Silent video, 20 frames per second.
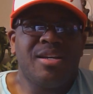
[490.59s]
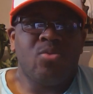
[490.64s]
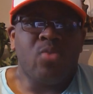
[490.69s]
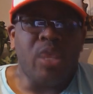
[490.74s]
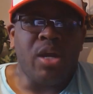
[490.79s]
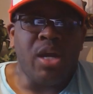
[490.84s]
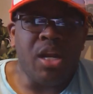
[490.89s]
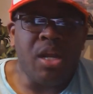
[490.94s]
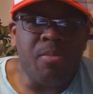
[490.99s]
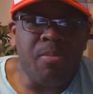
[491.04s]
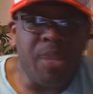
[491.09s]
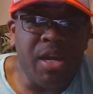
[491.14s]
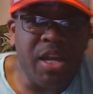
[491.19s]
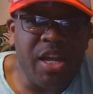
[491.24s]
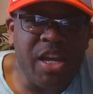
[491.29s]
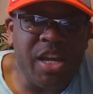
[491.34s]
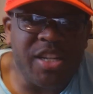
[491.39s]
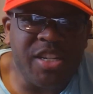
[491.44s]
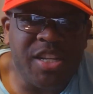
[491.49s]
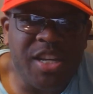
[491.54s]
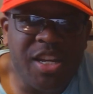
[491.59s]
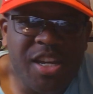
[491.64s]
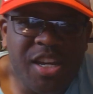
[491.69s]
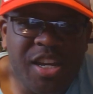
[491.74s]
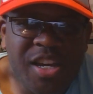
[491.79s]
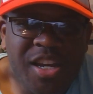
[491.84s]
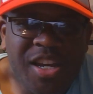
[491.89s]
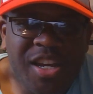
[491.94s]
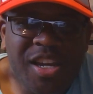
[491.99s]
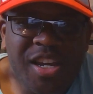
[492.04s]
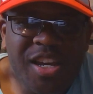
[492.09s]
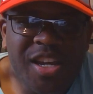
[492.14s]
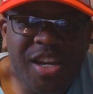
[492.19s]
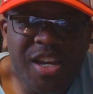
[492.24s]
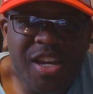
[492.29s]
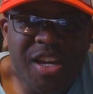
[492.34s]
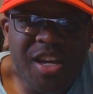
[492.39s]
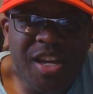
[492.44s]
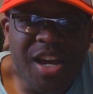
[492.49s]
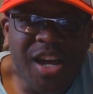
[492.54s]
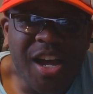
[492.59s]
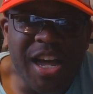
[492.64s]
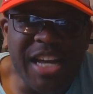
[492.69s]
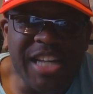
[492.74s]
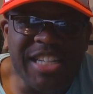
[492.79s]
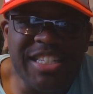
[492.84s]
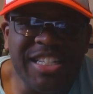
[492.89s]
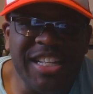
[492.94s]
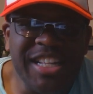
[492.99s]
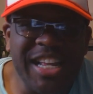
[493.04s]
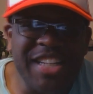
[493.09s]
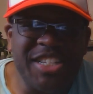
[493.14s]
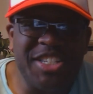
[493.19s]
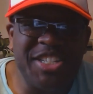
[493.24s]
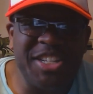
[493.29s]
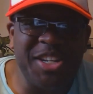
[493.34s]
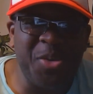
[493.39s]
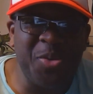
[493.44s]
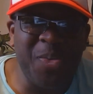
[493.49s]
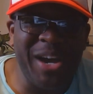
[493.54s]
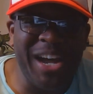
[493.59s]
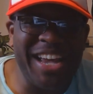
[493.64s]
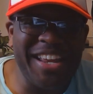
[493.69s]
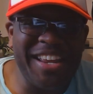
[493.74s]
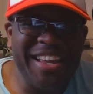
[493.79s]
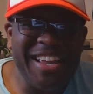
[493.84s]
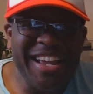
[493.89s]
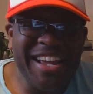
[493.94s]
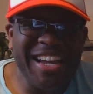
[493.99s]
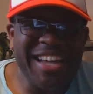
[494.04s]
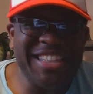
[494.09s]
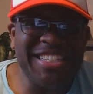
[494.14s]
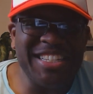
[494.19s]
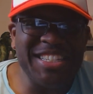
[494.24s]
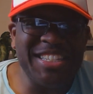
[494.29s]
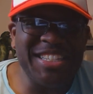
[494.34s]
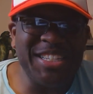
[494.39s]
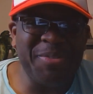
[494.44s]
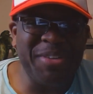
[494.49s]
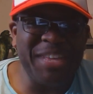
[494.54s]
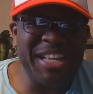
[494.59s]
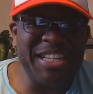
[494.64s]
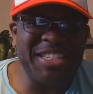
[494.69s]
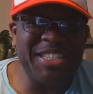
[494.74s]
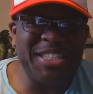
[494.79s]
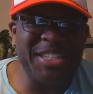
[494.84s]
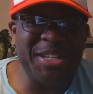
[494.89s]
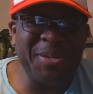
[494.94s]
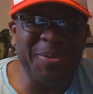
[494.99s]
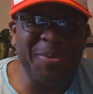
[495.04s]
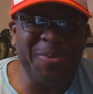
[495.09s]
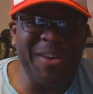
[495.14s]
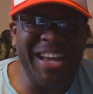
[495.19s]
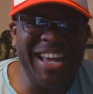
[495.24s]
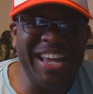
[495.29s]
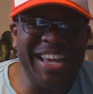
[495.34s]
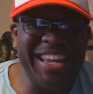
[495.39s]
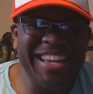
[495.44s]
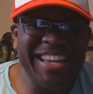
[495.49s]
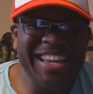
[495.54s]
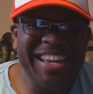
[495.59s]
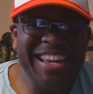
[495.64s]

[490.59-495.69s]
Wait a minute. I see that silhouette. I see some of that silhouette.